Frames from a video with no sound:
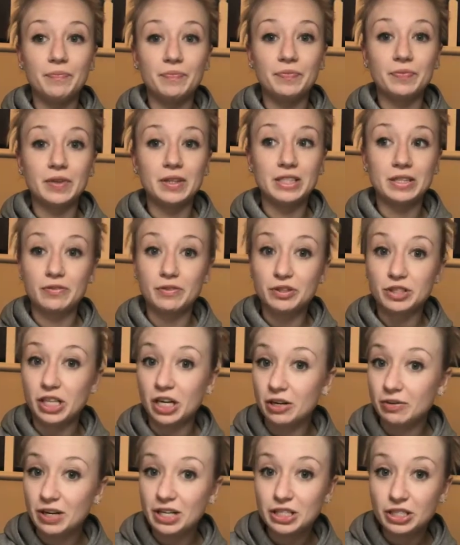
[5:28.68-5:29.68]
different
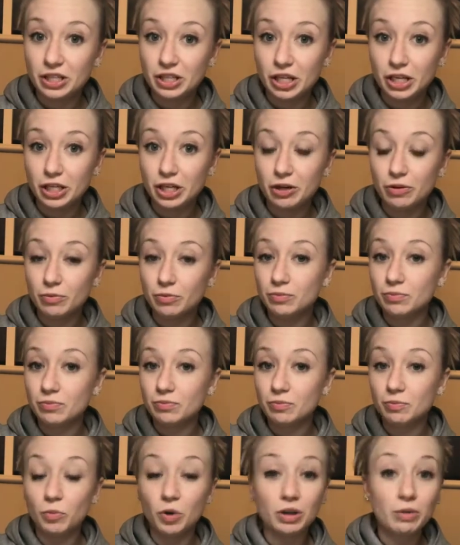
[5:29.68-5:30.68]
generation than you
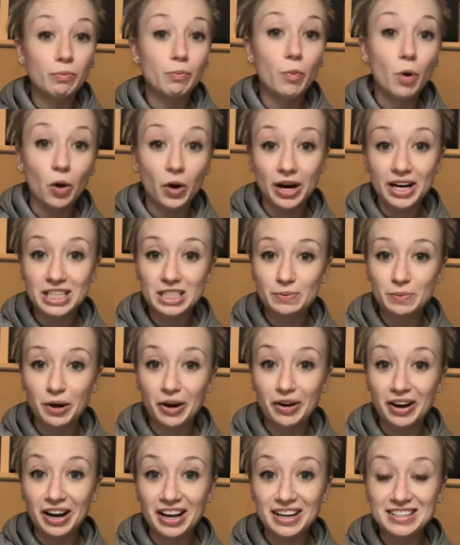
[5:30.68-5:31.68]
with more
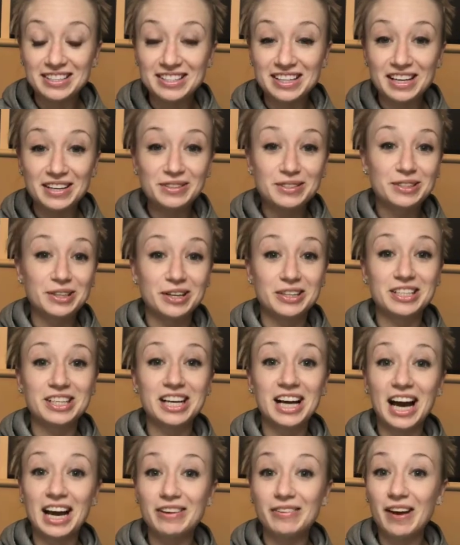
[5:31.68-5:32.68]
experience. You start to
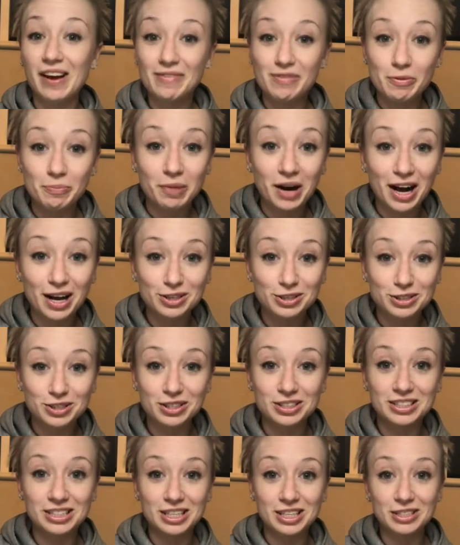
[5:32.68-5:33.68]
kind of have imposter
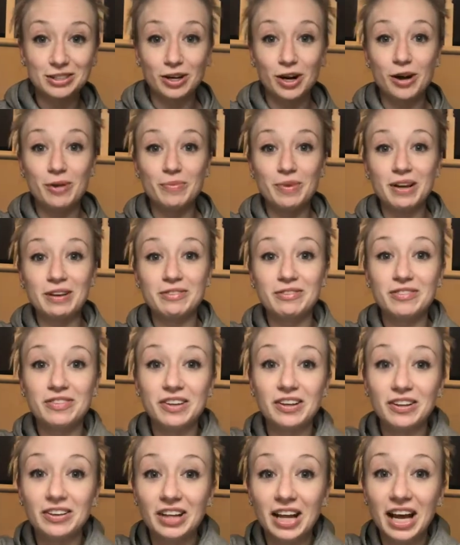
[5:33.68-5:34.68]
syndrome and
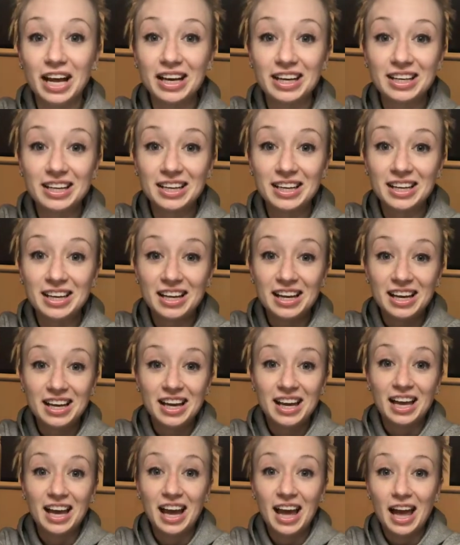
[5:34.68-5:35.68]
feel like,
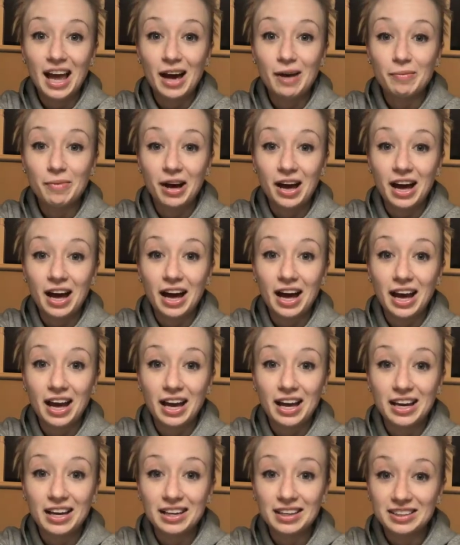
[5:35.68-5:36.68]
am
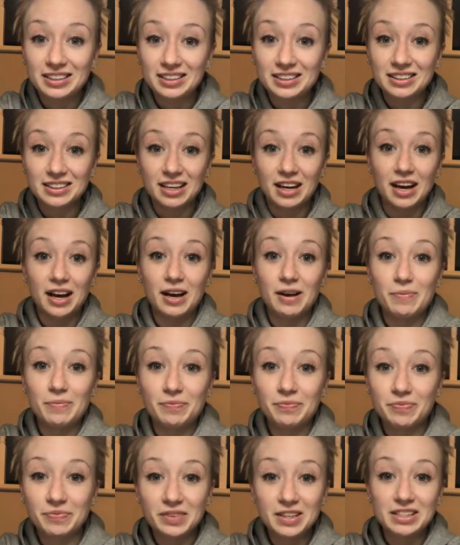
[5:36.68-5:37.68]
I
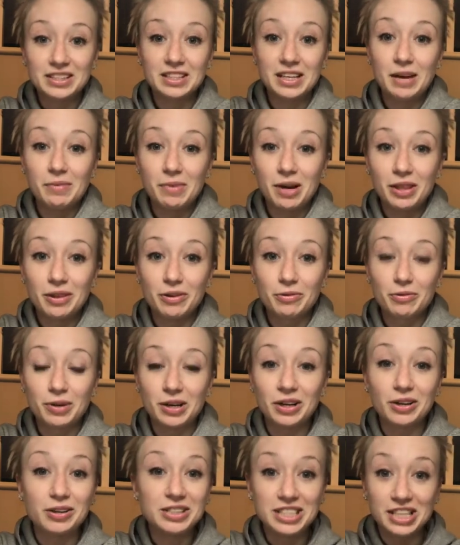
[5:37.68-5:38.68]
the
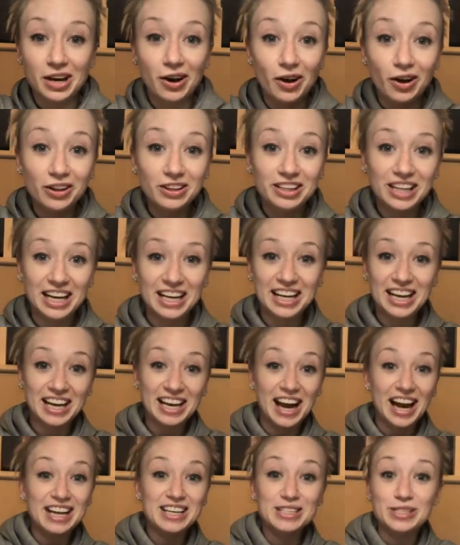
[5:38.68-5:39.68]
real deal? Like, can
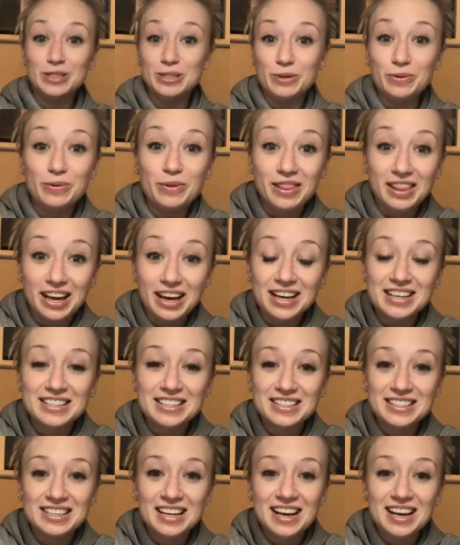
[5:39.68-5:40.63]
I do this?